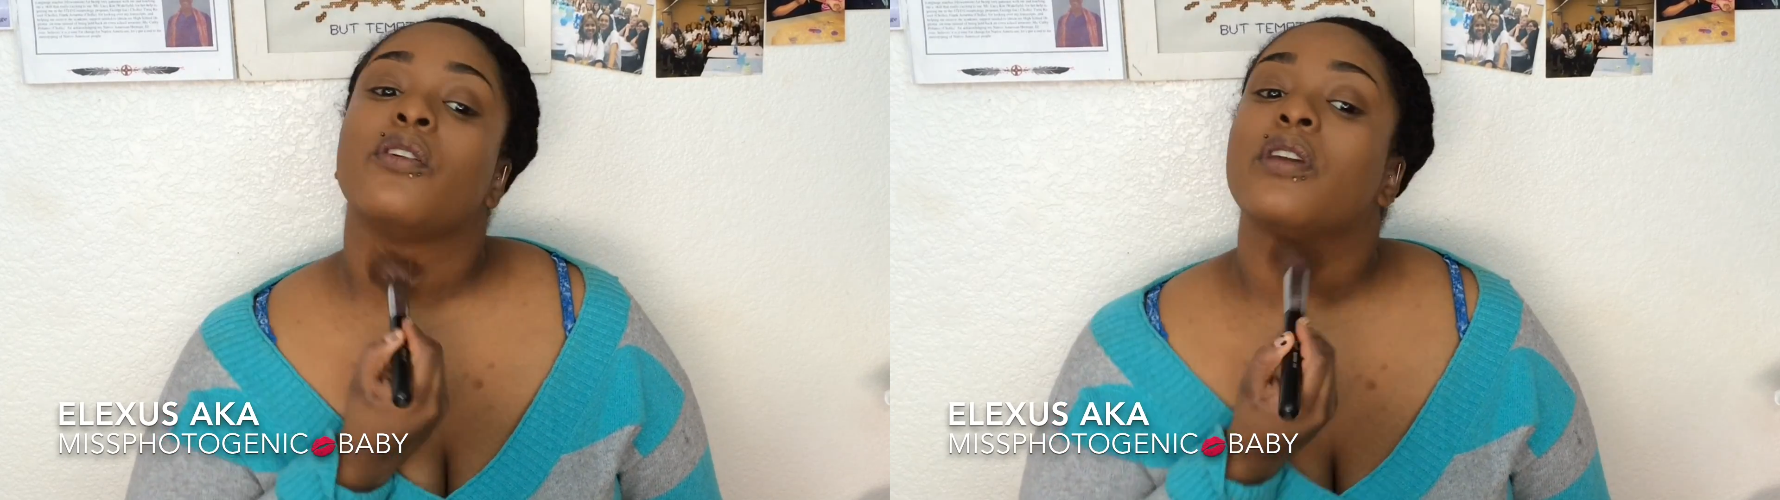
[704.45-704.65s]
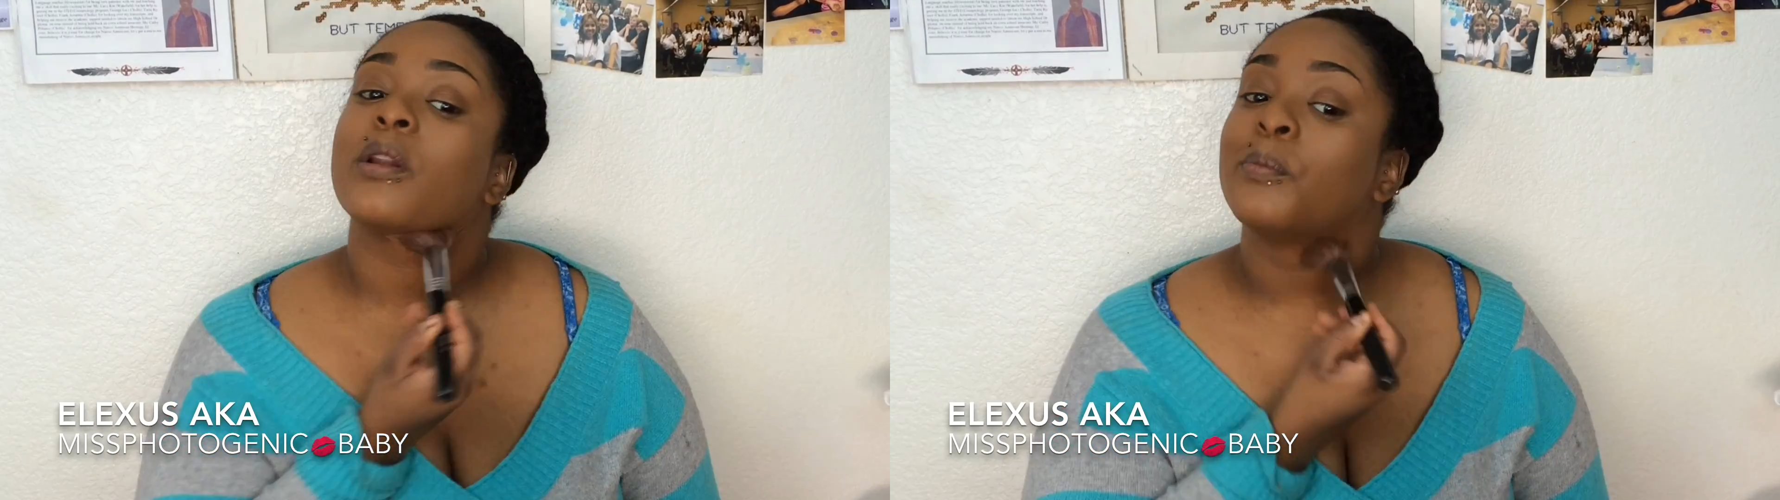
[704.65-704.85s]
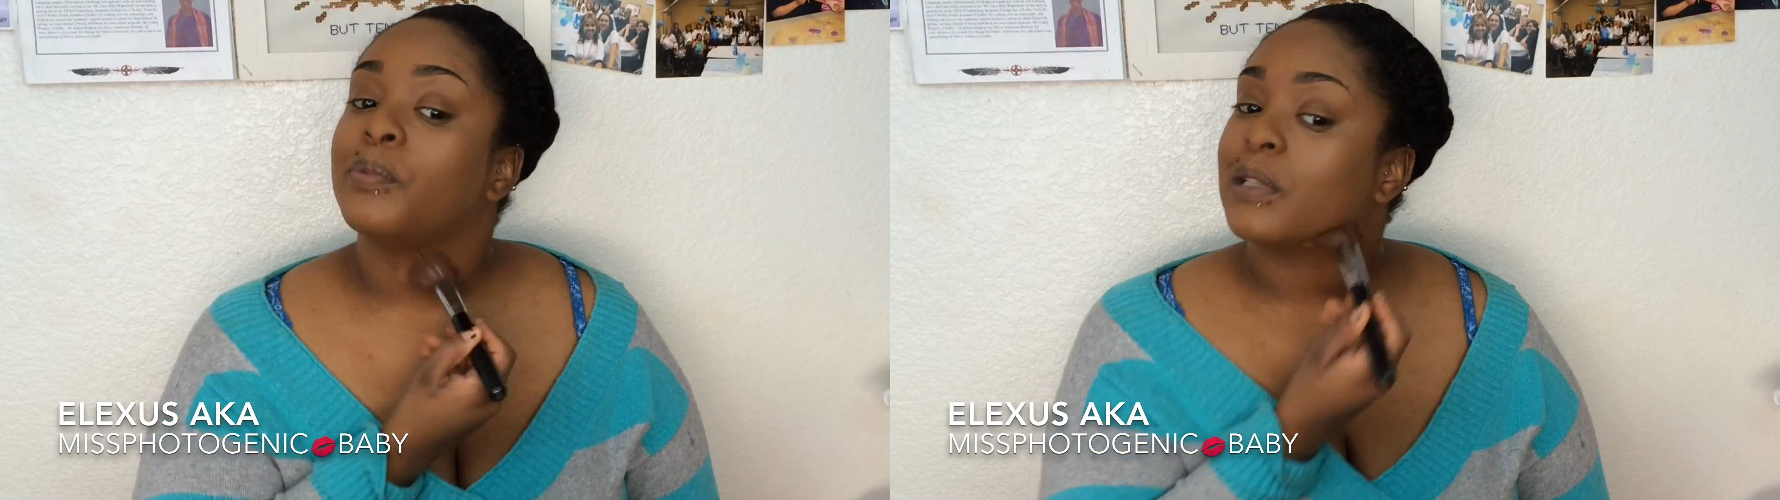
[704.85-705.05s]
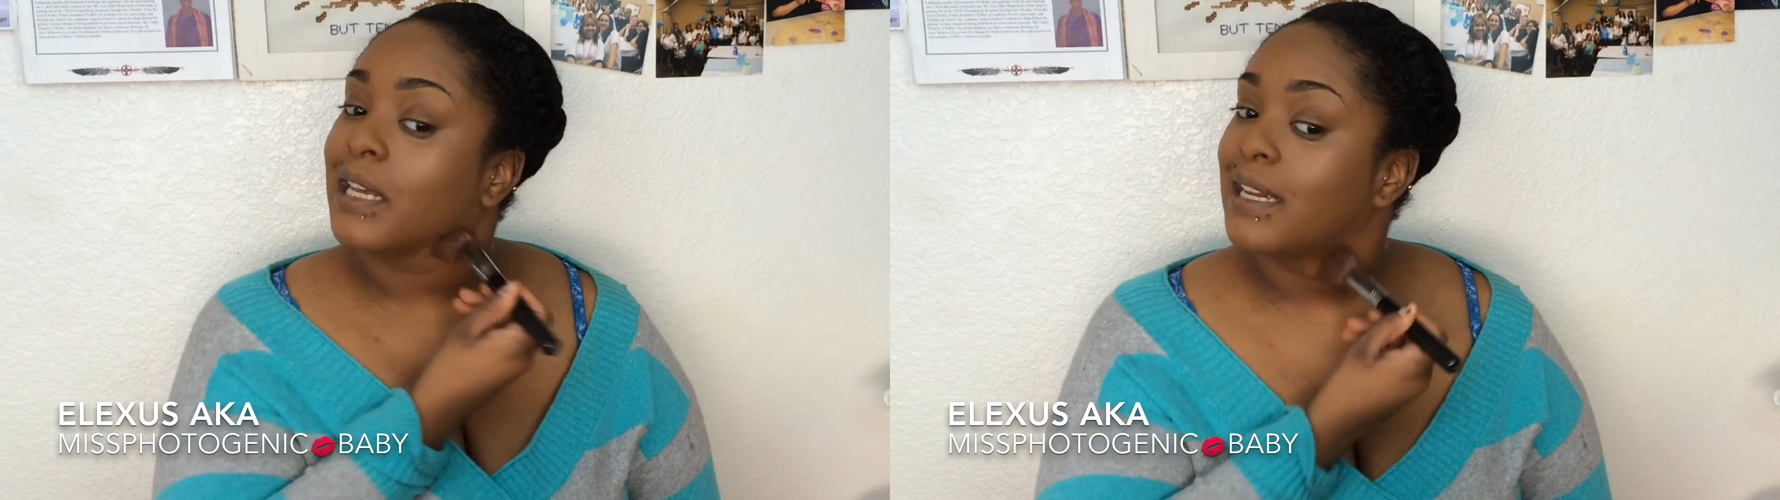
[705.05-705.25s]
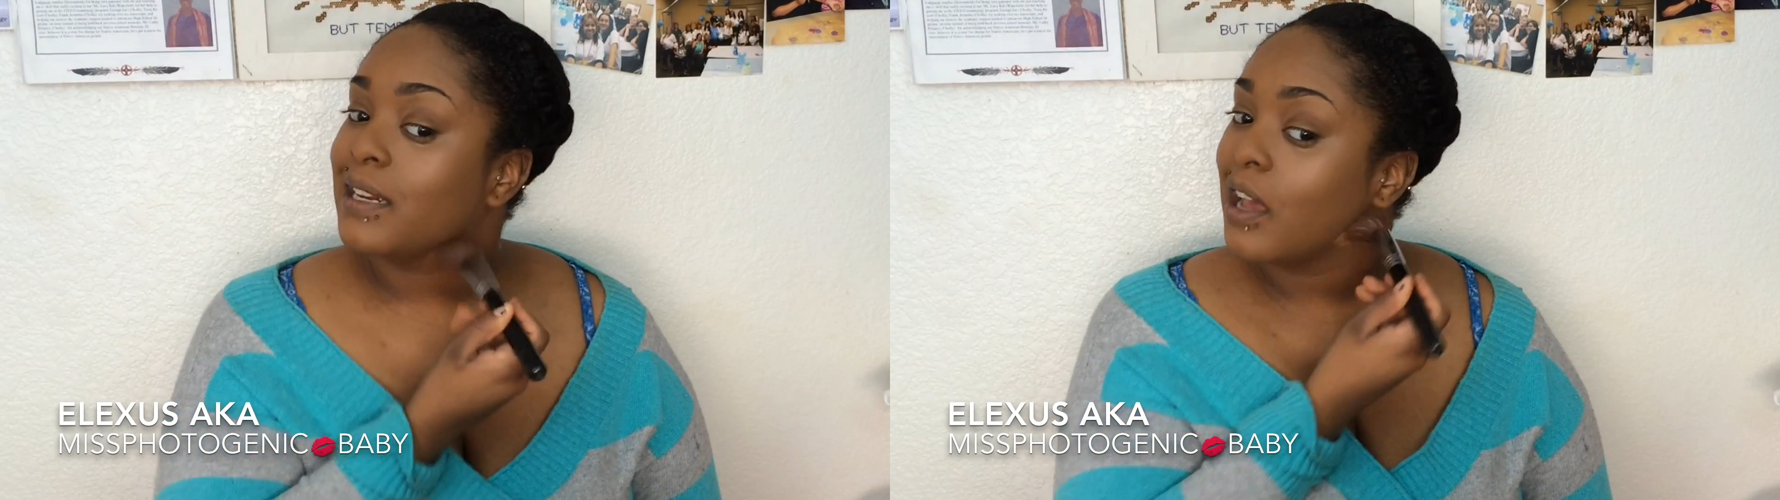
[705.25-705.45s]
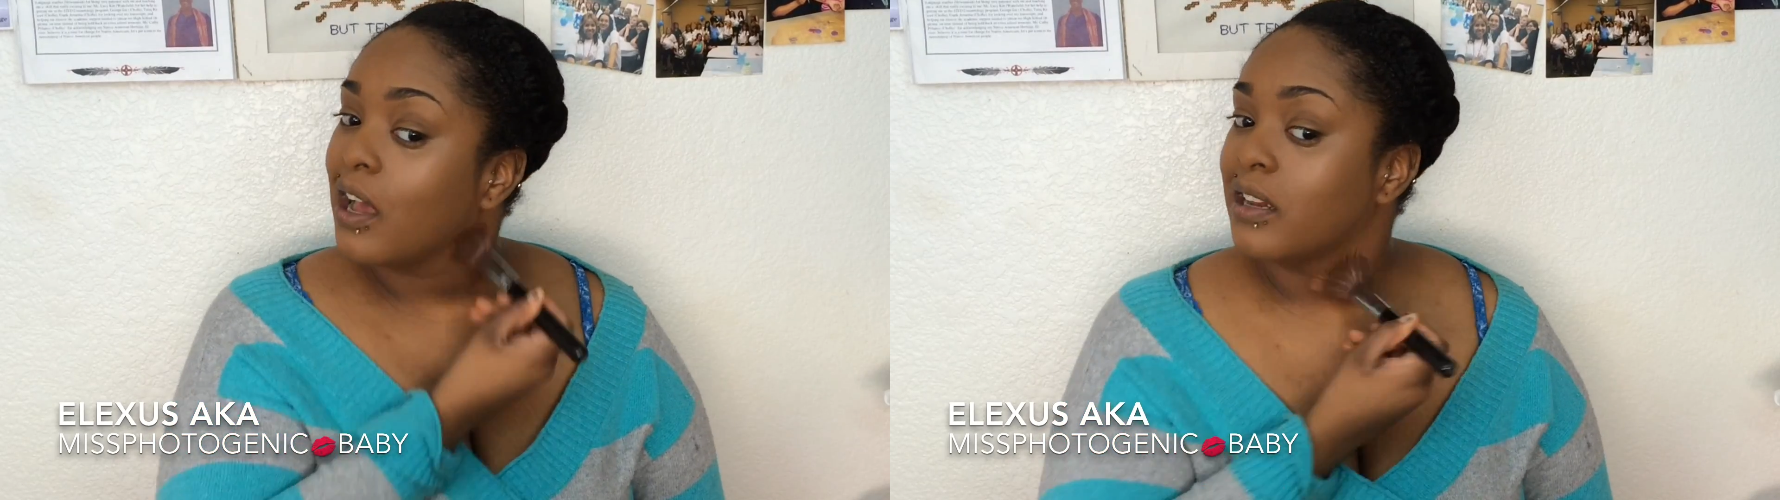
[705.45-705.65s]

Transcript: you can blend